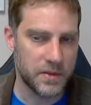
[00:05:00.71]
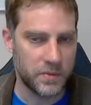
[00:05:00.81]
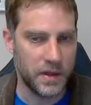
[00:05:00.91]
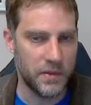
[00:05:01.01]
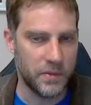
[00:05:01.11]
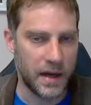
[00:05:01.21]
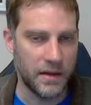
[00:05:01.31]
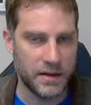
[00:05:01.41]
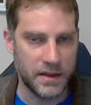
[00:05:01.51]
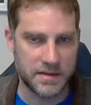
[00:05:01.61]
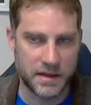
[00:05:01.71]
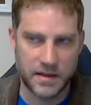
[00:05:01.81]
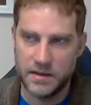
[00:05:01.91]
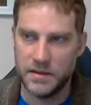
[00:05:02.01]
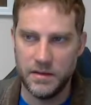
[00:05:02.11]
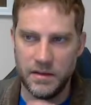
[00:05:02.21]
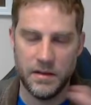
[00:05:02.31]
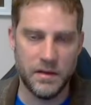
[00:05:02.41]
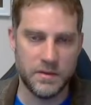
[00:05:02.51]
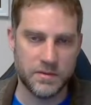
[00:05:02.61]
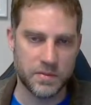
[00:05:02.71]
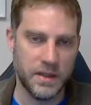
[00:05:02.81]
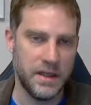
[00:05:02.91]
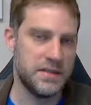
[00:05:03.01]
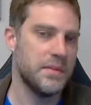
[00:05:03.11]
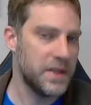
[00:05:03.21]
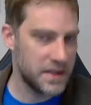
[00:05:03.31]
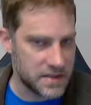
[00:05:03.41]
but in reality it's like it's really something